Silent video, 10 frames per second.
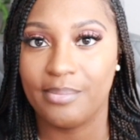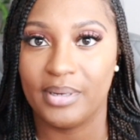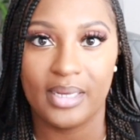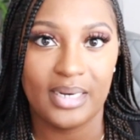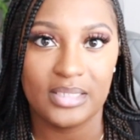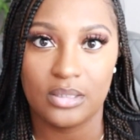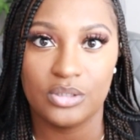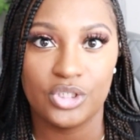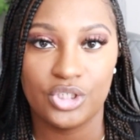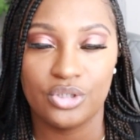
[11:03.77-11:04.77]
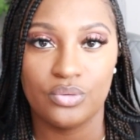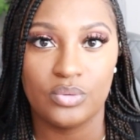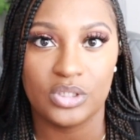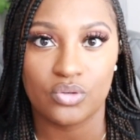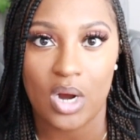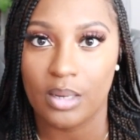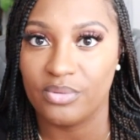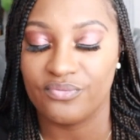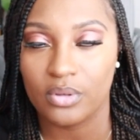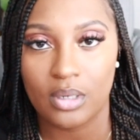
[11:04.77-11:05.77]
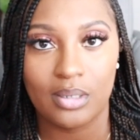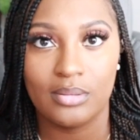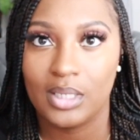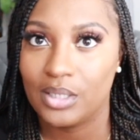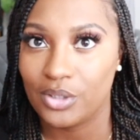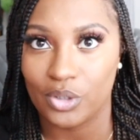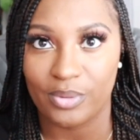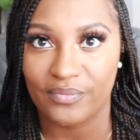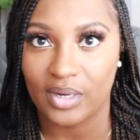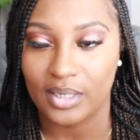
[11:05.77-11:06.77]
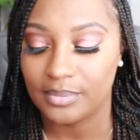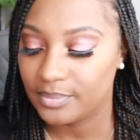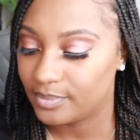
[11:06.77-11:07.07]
but as long as you describe the flaw, you'll be fine.